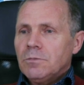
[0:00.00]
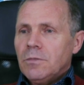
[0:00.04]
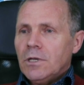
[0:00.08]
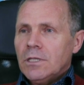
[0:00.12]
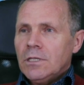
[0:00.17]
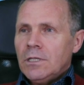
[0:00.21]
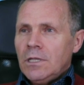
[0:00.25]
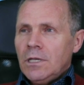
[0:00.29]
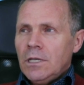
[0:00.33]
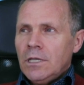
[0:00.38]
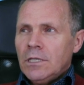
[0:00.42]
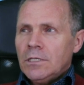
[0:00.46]
Even
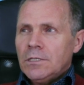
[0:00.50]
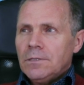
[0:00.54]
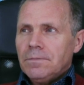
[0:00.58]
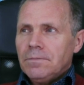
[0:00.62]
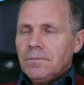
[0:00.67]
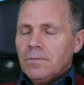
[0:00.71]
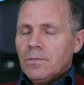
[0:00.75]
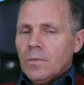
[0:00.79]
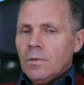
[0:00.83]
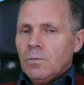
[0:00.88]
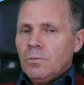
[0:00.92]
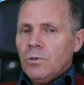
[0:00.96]
if we
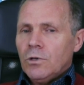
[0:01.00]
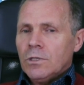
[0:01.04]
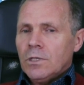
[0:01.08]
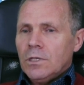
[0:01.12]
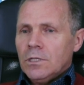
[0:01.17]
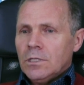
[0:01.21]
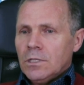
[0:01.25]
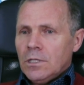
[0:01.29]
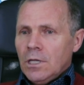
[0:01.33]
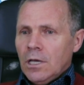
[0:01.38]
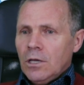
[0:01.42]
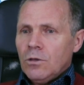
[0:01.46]
consider
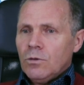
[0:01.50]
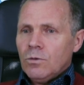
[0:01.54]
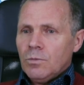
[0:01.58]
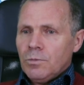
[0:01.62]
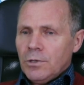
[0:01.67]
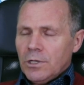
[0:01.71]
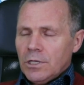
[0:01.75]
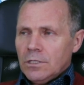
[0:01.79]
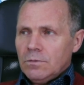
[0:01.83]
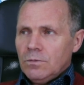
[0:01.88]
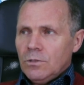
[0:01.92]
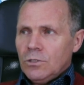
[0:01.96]
China, the
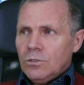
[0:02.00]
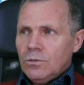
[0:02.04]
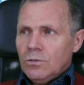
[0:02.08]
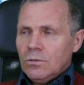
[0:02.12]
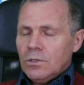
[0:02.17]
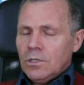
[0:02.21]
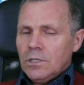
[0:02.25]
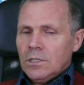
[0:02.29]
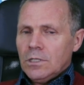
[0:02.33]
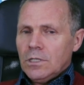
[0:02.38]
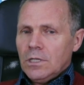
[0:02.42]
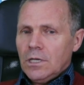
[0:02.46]
development
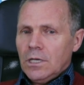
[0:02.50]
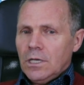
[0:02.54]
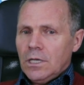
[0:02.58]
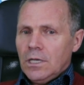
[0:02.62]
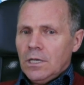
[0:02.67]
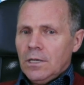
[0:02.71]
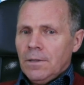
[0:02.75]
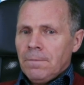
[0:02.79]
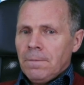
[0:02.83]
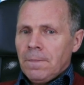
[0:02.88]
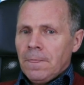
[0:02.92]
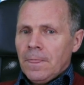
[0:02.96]
of
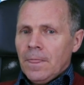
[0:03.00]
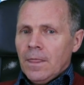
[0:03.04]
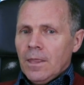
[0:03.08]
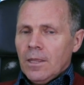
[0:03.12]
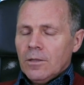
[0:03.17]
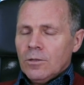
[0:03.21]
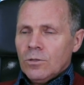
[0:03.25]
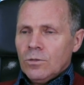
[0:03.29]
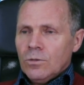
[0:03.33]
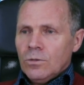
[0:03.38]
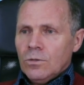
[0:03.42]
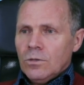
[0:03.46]
China,
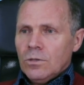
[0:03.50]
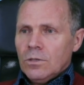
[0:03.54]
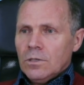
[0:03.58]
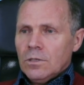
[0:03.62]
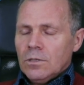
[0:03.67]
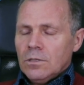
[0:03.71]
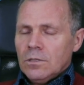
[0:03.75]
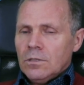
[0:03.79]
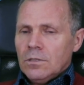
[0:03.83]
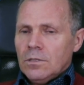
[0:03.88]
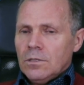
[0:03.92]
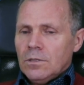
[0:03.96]
all
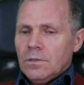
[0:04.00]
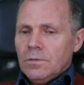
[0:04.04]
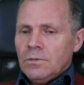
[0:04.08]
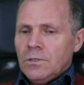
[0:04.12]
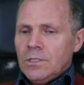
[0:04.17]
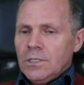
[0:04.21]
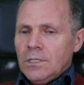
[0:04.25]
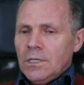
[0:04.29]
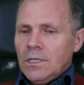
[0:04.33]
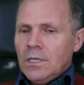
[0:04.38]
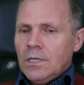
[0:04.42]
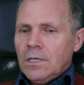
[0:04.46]
these
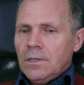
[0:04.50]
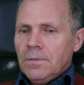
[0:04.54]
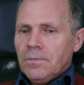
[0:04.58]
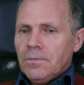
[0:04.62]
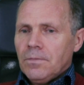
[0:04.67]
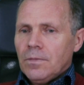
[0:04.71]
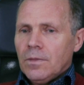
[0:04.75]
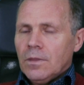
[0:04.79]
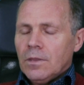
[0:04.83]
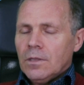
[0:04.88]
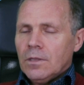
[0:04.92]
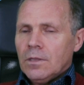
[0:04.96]
vehicles,
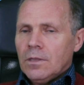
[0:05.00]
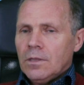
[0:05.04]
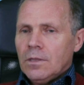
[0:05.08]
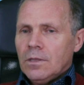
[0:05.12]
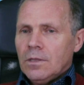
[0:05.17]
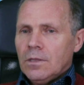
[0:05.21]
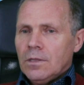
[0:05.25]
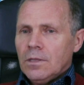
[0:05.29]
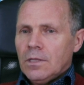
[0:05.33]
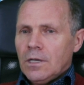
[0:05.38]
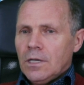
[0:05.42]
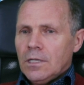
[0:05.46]

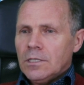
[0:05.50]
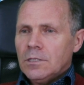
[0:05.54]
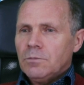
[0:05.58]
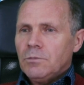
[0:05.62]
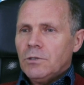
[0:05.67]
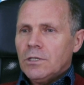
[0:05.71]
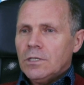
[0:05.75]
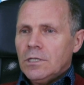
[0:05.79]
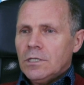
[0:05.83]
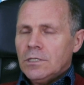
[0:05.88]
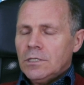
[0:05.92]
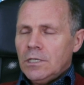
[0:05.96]

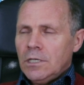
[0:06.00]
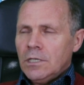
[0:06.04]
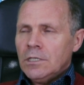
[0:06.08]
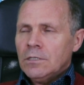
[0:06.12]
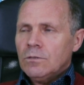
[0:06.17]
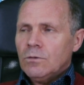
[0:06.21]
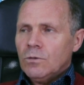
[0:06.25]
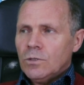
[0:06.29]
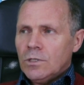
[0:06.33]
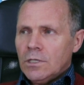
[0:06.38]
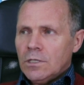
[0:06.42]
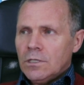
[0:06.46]

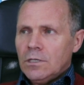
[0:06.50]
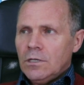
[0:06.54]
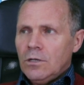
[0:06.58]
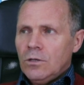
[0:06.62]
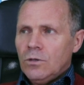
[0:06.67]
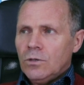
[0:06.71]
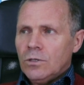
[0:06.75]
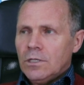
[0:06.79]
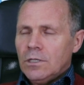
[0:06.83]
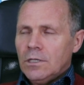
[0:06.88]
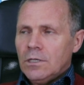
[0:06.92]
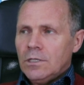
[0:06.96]
these
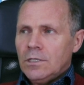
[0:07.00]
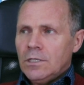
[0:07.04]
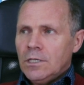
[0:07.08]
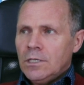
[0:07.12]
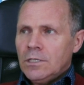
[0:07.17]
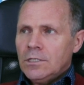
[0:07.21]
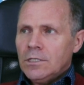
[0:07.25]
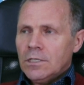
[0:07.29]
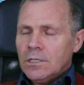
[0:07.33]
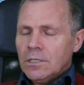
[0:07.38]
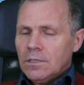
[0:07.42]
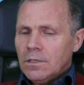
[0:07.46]
lightweight
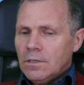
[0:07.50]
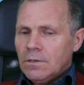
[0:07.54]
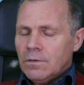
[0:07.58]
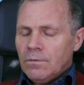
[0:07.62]
ones,